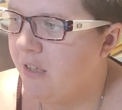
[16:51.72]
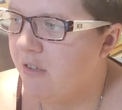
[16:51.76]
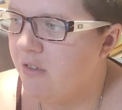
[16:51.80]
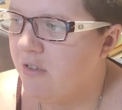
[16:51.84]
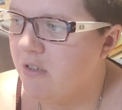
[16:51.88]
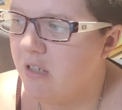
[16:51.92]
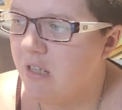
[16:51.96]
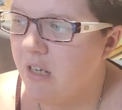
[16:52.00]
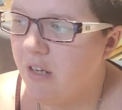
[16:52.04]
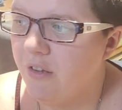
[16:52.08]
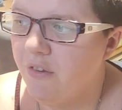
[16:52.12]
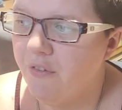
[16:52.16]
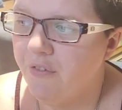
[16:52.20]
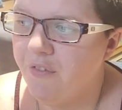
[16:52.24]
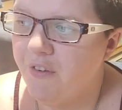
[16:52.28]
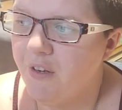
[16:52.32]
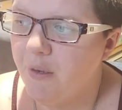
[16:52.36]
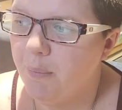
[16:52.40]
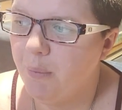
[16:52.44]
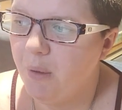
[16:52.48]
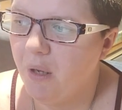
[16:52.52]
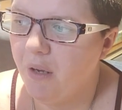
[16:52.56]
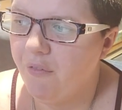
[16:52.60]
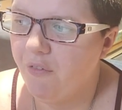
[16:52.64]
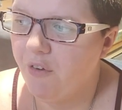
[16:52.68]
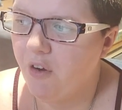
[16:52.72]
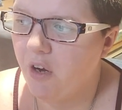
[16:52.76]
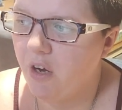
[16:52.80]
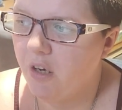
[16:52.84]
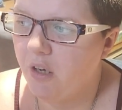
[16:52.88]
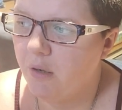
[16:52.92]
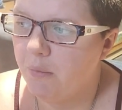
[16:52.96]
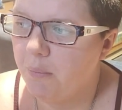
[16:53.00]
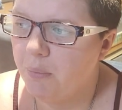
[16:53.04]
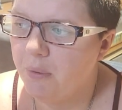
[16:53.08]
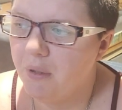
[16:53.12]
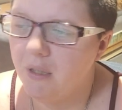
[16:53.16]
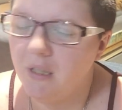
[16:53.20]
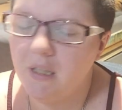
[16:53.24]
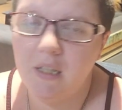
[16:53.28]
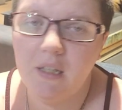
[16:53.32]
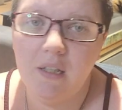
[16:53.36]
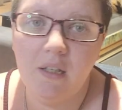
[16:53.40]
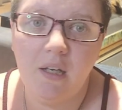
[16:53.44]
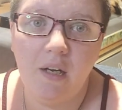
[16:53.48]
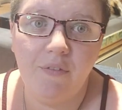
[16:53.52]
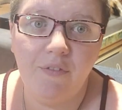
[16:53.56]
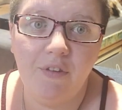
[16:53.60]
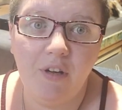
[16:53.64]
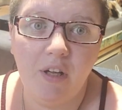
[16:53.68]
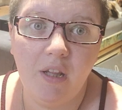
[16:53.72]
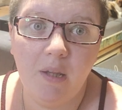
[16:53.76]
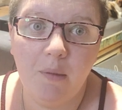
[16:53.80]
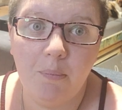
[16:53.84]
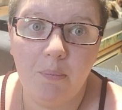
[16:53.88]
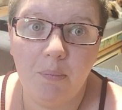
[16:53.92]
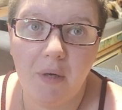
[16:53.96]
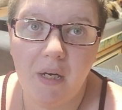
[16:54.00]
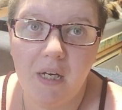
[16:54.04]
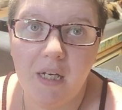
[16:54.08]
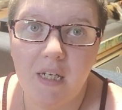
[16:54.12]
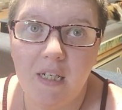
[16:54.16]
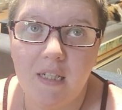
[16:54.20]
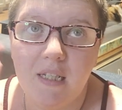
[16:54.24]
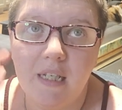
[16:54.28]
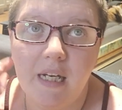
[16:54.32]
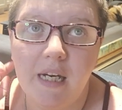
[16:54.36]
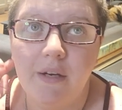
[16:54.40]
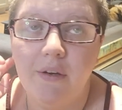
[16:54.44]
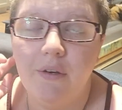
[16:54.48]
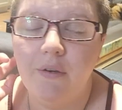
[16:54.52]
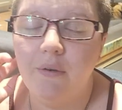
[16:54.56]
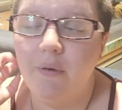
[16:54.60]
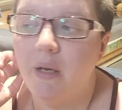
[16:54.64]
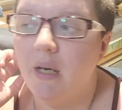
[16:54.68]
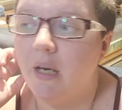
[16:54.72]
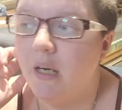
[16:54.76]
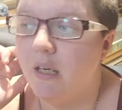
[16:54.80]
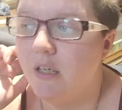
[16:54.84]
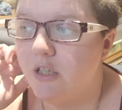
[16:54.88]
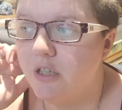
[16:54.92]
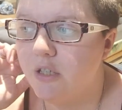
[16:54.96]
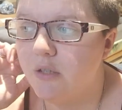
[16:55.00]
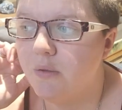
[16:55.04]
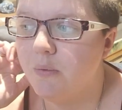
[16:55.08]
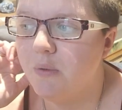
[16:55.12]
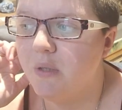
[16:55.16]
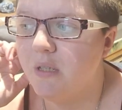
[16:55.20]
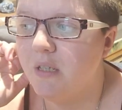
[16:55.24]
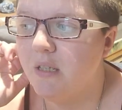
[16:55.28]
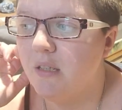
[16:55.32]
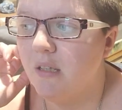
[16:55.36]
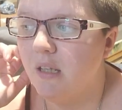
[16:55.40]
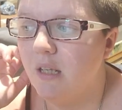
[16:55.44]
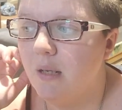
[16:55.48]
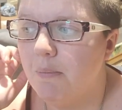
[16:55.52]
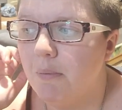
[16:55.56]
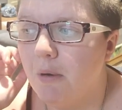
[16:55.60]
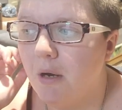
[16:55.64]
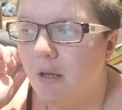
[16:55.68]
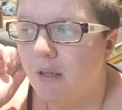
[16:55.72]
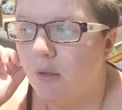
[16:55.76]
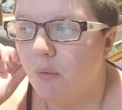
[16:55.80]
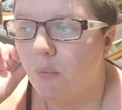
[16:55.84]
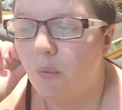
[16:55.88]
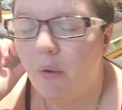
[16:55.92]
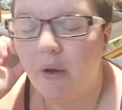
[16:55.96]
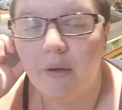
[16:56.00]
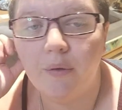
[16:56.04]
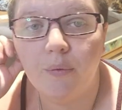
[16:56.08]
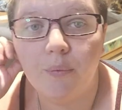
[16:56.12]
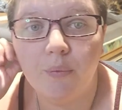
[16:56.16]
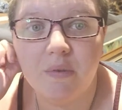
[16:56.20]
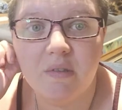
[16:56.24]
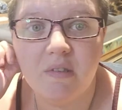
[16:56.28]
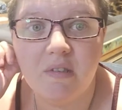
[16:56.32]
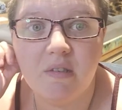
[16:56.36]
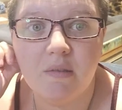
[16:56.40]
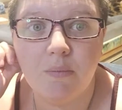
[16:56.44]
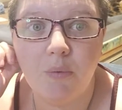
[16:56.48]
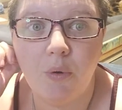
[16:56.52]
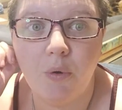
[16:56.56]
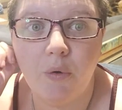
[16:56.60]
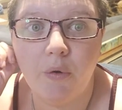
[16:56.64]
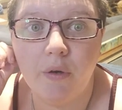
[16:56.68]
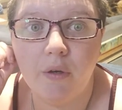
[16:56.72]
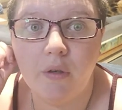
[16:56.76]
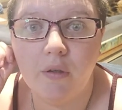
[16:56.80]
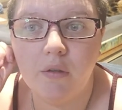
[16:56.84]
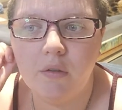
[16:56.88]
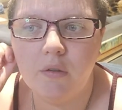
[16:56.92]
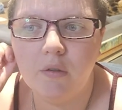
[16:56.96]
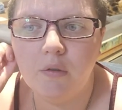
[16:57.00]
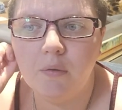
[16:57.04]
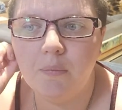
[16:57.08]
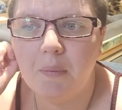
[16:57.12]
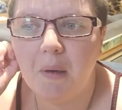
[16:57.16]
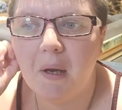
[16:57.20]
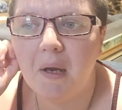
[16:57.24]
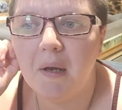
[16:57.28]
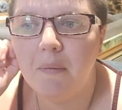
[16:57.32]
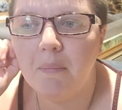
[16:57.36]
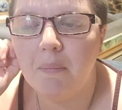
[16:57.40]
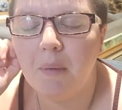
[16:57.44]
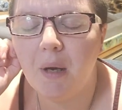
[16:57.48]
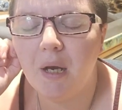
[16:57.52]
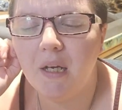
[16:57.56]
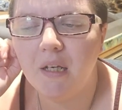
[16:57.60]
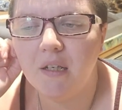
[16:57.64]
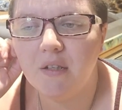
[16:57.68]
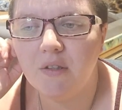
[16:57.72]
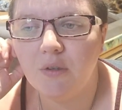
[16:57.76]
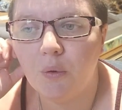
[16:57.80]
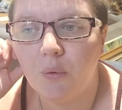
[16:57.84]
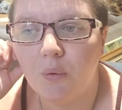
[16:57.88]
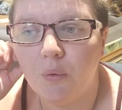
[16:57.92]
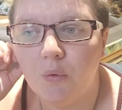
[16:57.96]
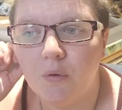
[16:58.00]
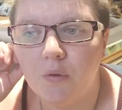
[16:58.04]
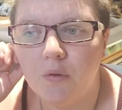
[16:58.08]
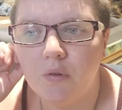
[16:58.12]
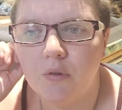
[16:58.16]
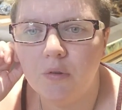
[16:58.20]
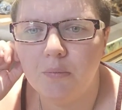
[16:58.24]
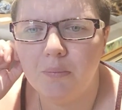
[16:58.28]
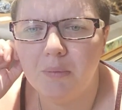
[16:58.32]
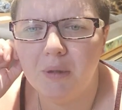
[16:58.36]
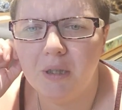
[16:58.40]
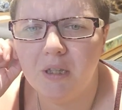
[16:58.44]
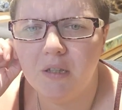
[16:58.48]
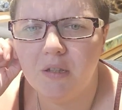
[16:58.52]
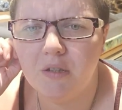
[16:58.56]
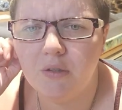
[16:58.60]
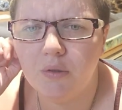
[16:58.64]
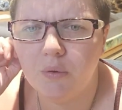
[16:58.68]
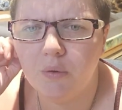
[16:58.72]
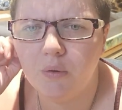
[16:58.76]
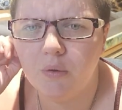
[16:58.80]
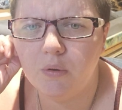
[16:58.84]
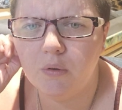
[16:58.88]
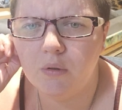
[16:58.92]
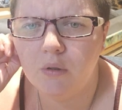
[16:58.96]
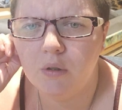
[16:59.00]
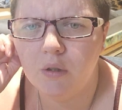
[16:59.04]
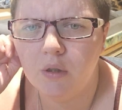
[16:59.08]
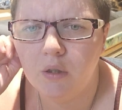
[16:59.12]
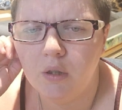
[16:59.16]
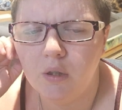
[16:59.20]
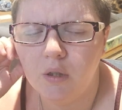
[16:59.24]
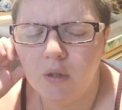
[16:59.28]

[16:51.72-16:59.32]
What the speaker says: Here's another family I've got completed. I've got the Brady Tarot, and I just recently bought the Wild Wisdom Oracle by Maya Toll or Mia Toll.